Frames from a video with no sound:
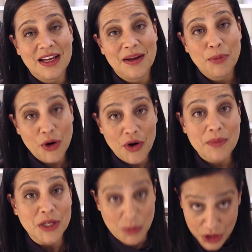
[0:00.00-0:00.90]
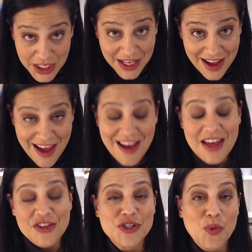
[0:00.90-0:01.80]
program community.
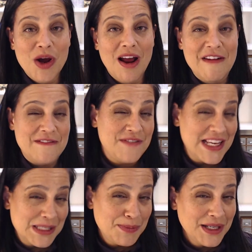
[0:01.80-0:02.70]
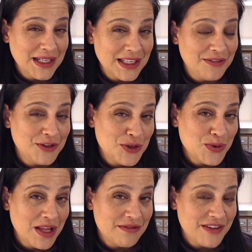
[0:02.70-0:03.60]
There's one on Facebook if you
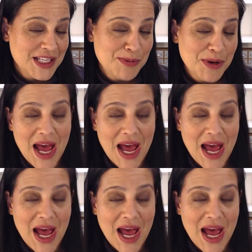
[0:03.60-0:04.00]
love Facebook,